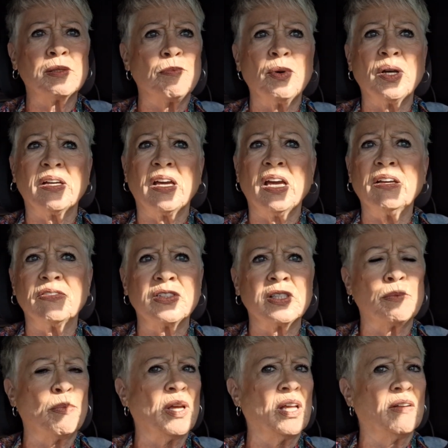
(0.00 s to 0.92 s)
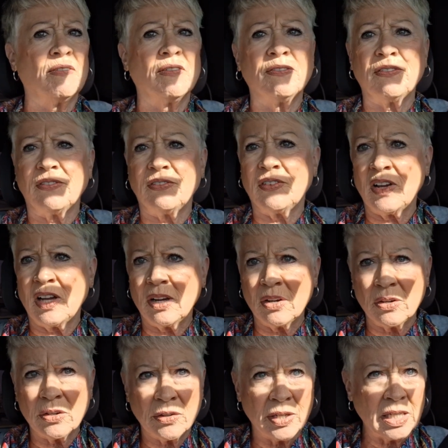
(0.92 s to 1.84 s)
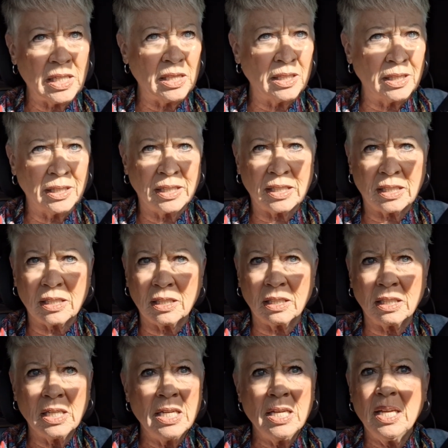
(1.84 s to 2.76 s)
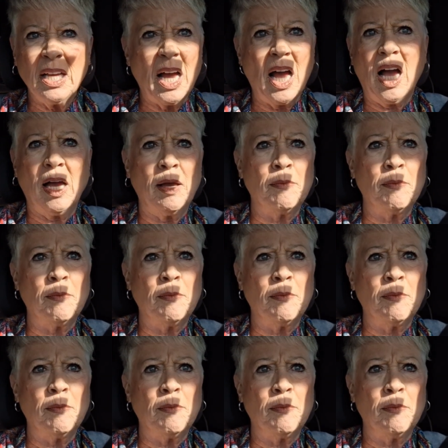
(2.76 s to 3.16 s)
but have spent very little. I